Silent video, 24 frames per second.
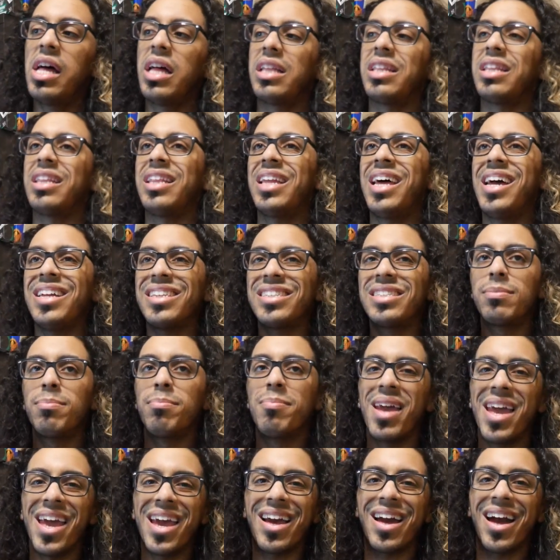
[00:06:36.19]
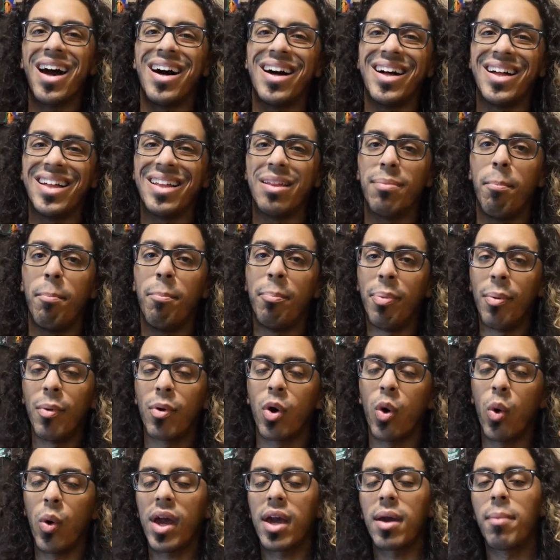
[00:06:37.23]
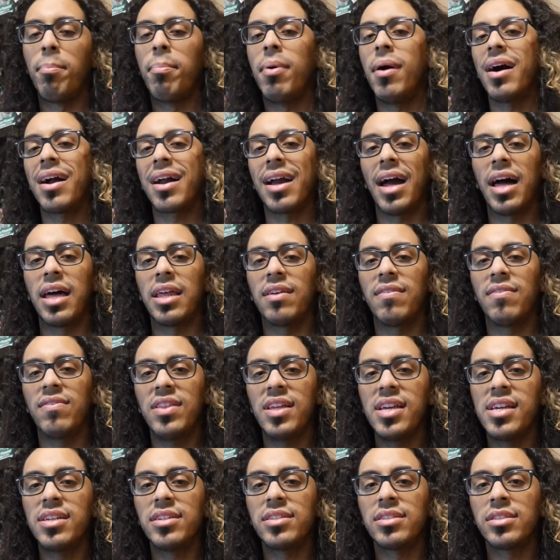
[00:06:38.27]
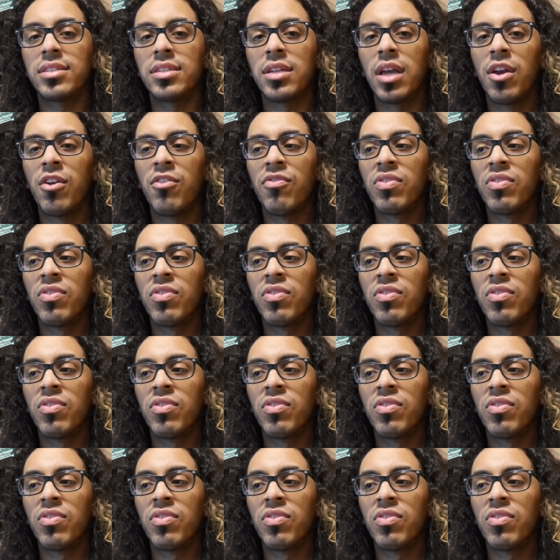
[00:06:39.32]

Let's make a b- quick buck out of this."